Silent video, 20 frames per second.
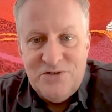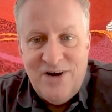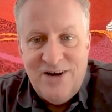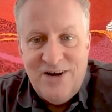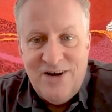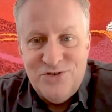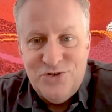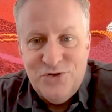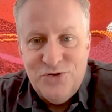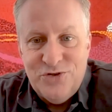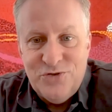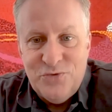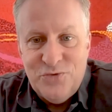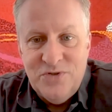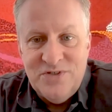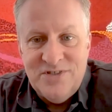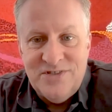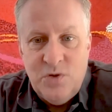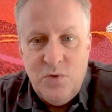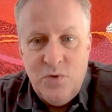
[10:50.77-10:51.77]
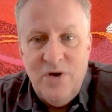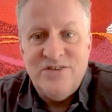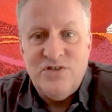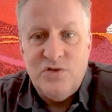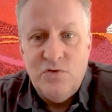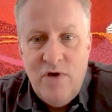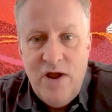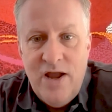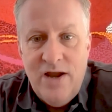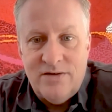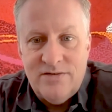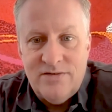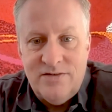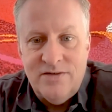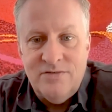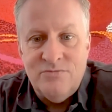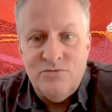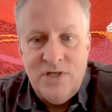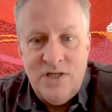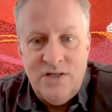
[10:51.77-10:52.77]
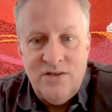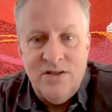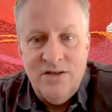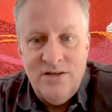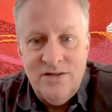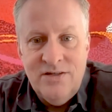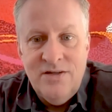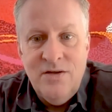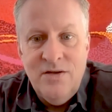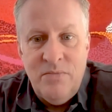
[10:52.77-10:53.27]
Alan Joyce was quite direct. It was either